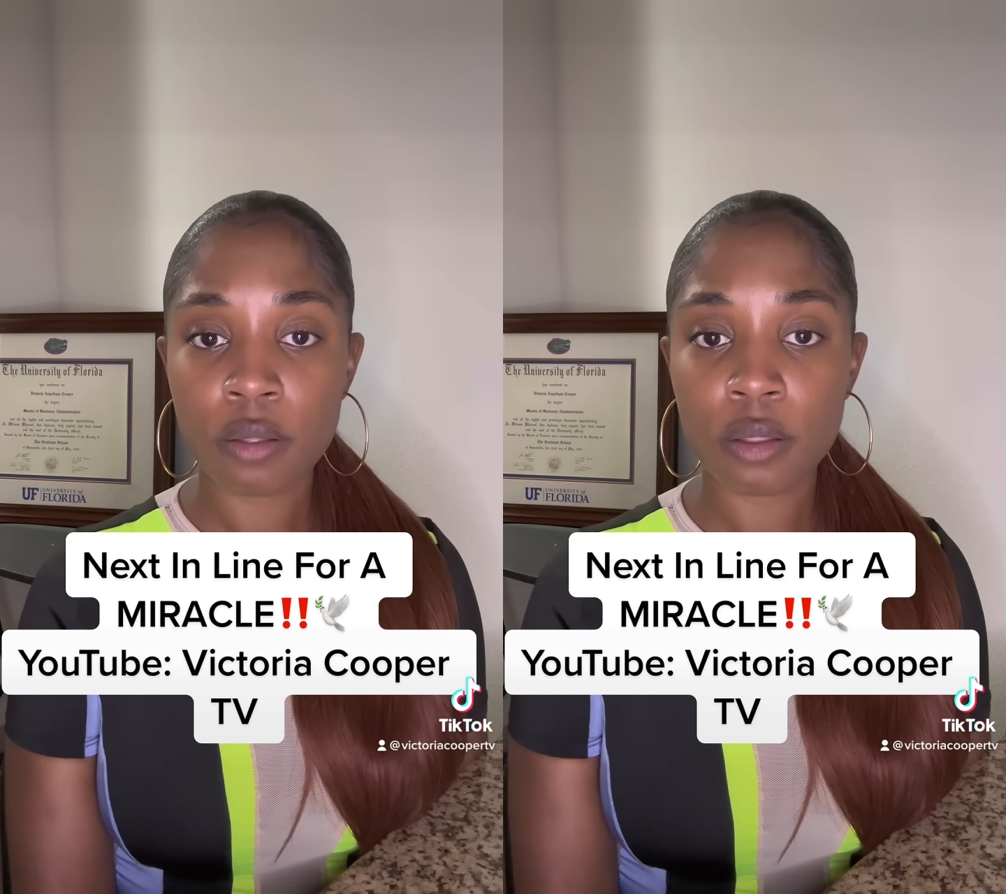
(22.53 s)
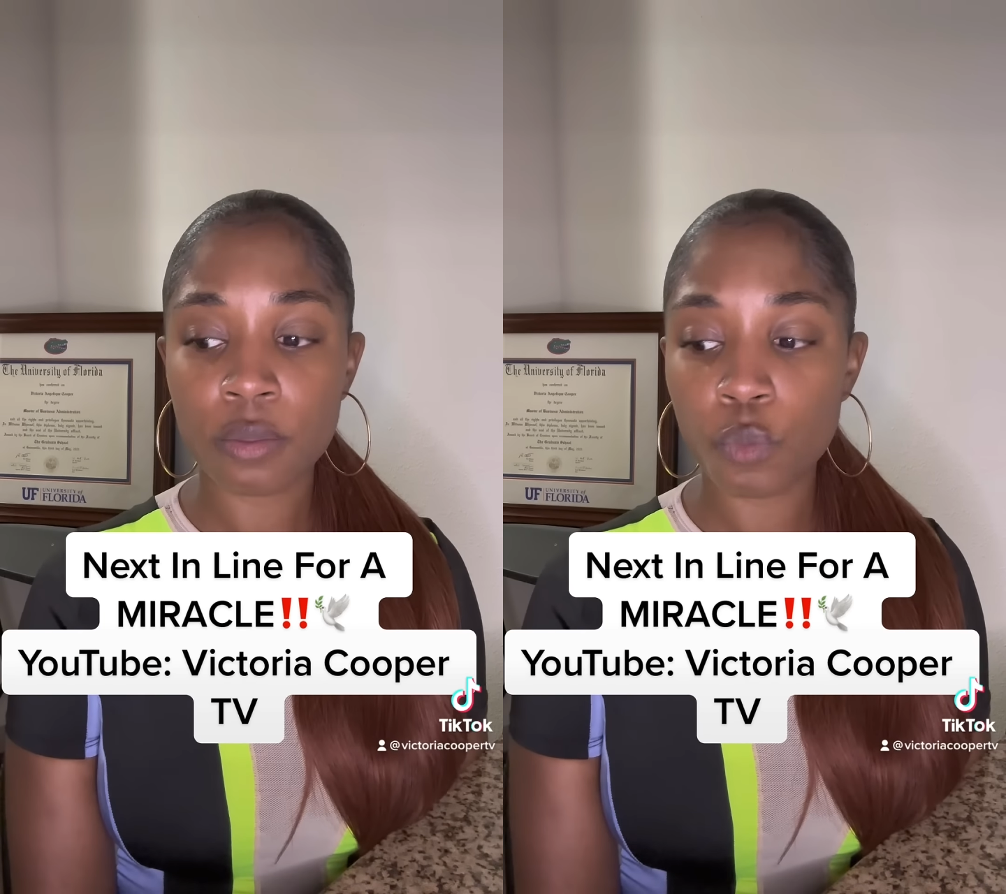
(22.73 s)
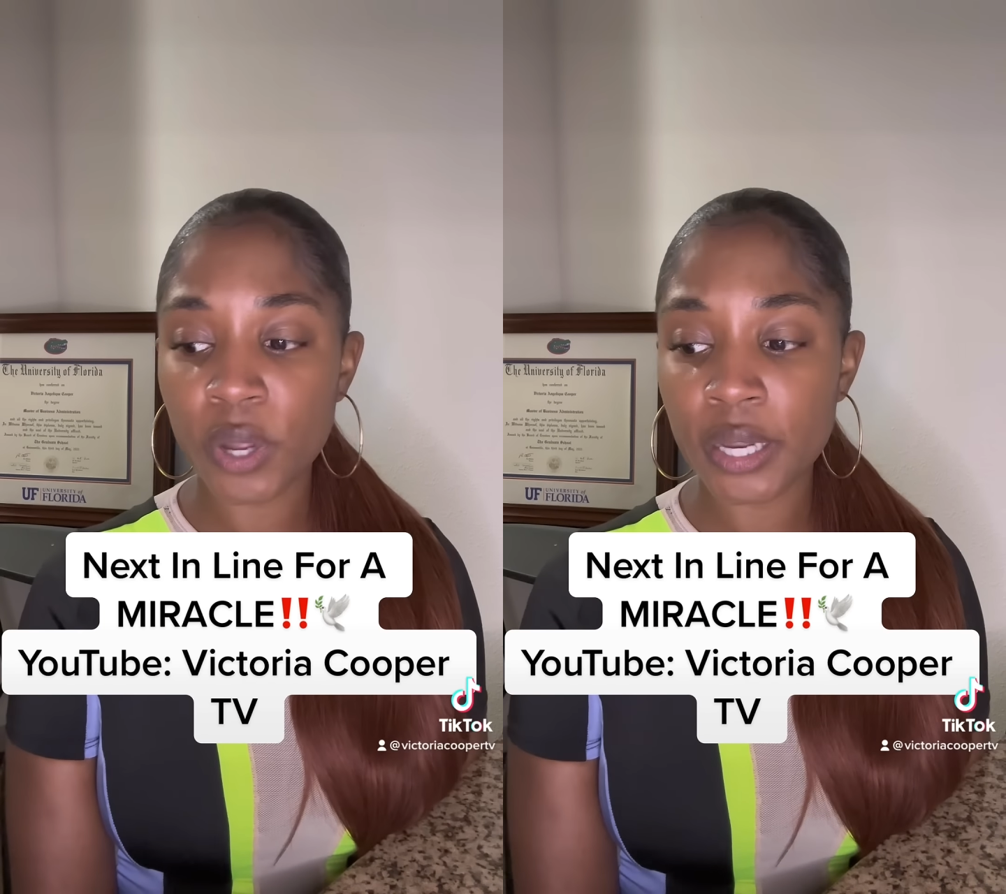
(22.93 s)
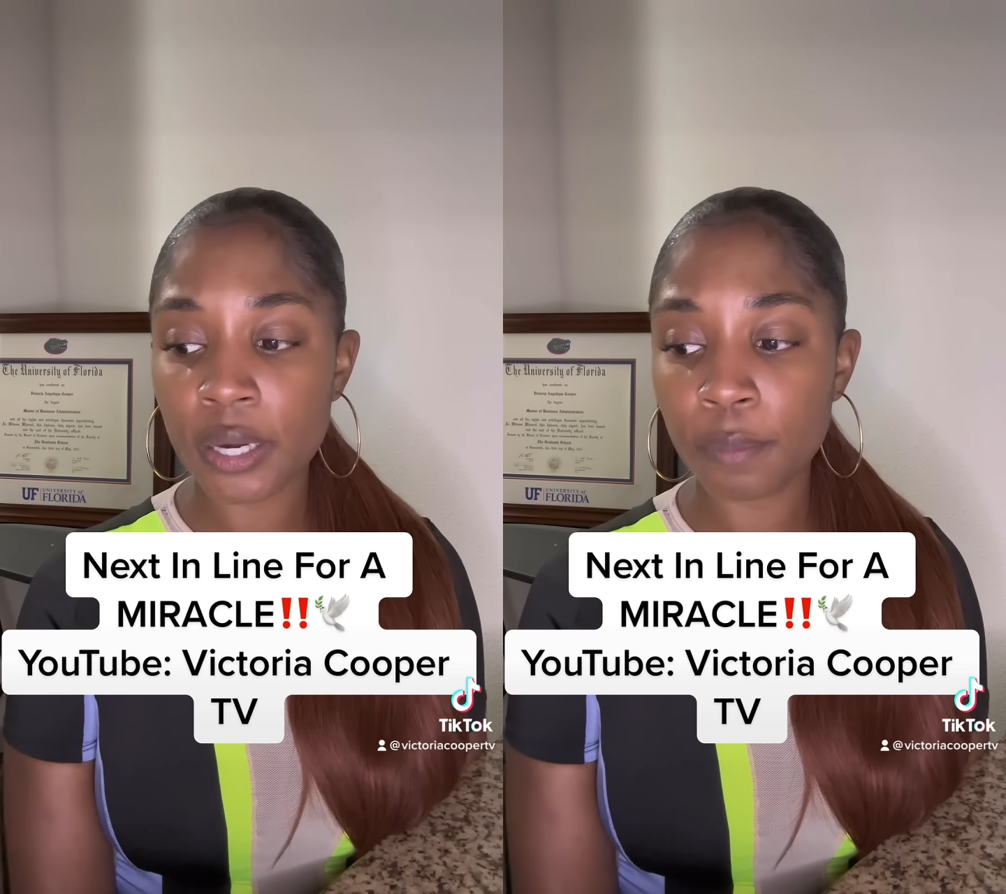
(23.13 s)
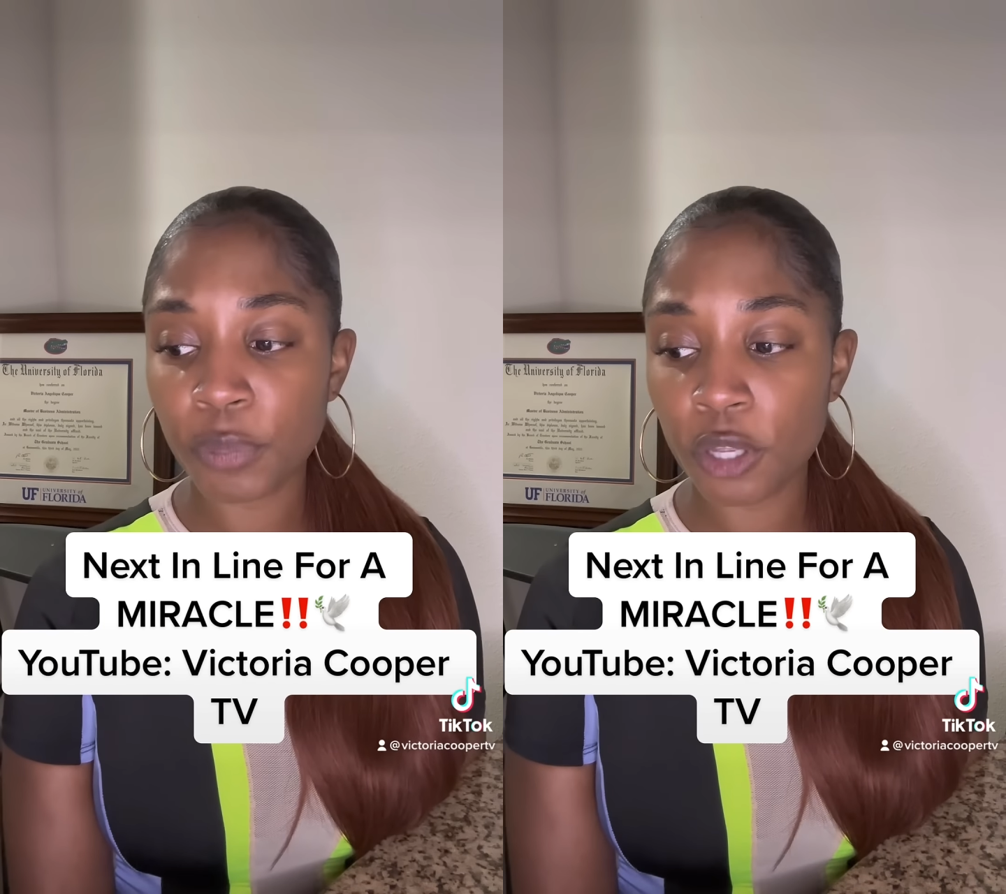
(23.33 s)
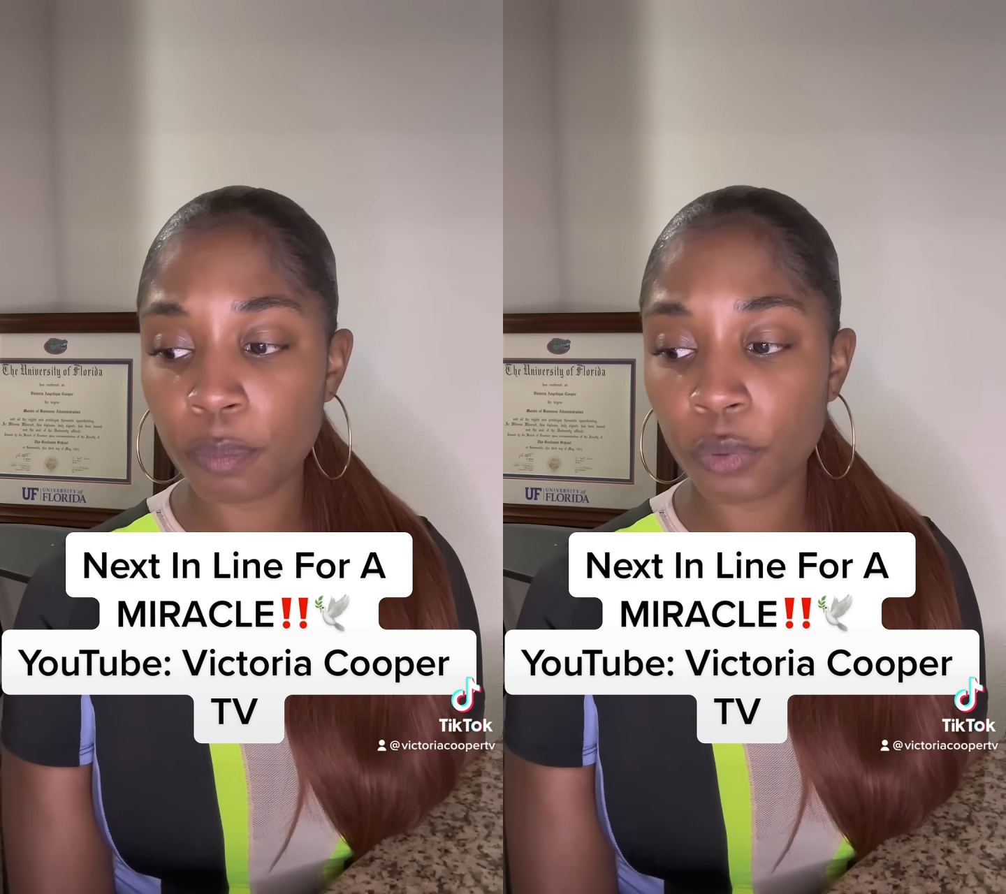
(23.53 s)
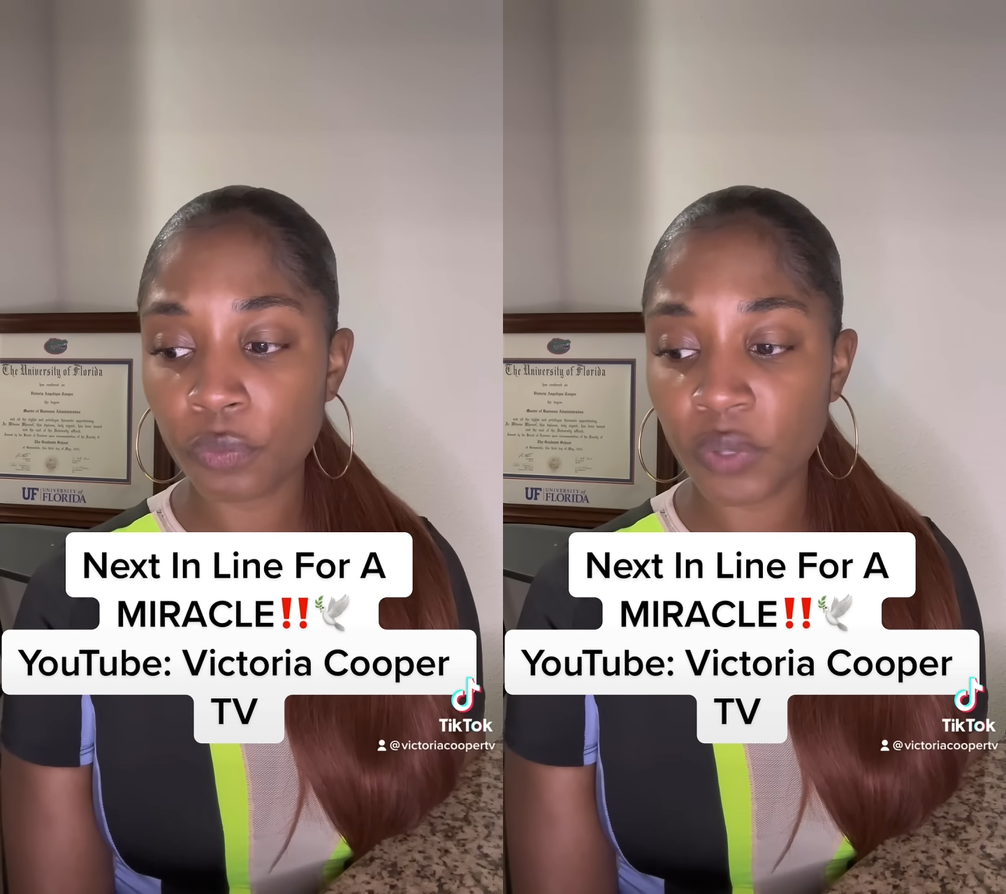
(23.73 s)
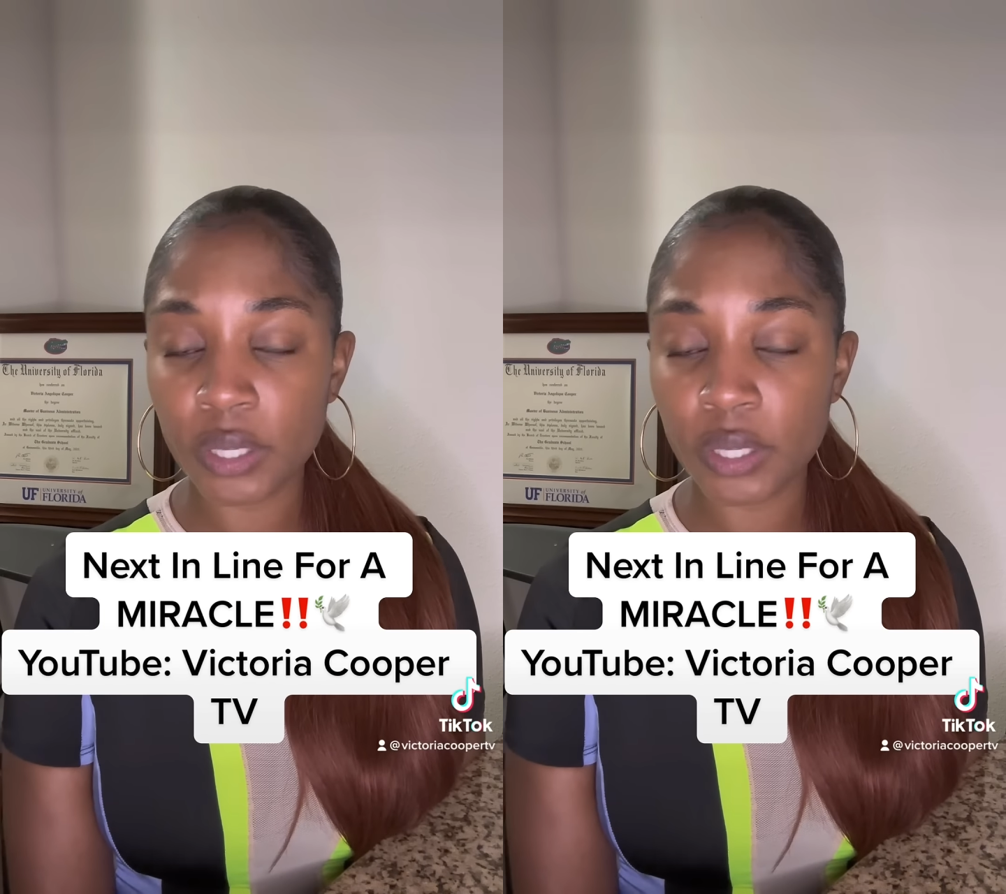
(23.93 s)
when people